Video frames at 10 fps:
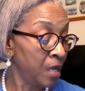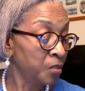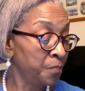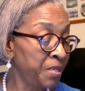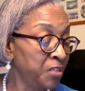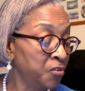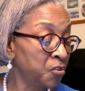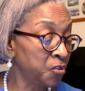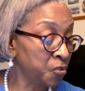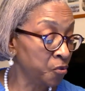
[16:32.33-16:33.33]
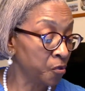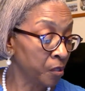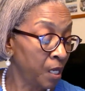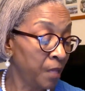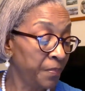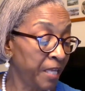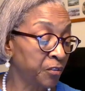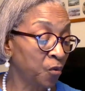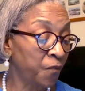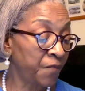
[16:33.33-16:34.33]
be sure that
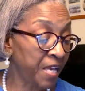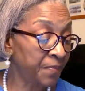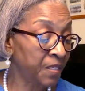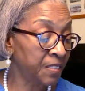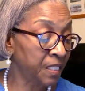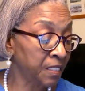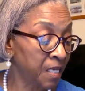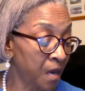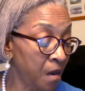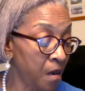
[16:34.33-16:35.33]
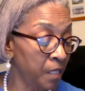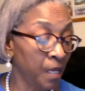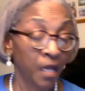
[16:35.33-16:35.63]
your faith is in God.